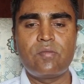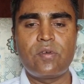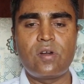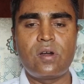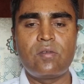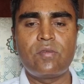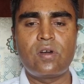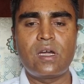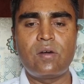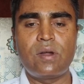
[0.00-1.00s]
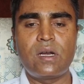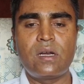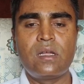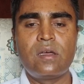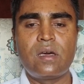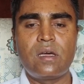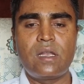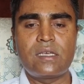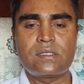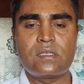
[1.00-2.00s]
for our
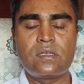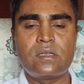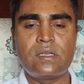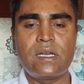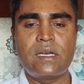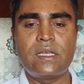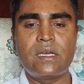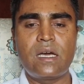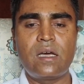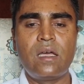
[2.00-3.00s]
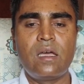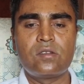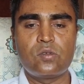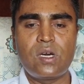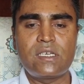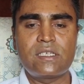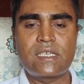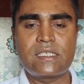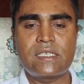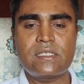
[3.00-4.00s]
last nearly 200
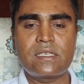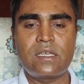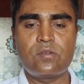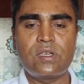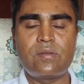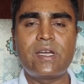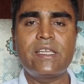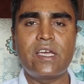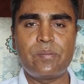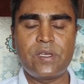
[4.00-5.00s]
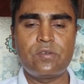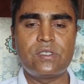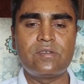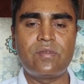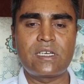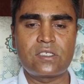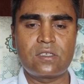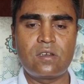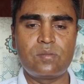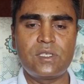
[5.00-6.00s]
cases, and we are very happy with the
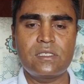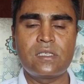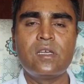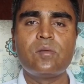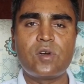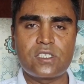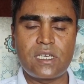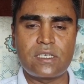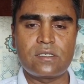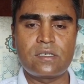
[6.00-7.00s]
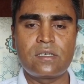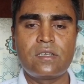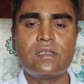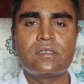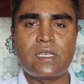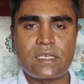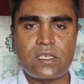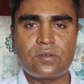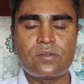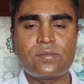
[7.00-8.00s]
function of this marcellator. Thank
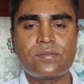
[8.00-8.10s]
you.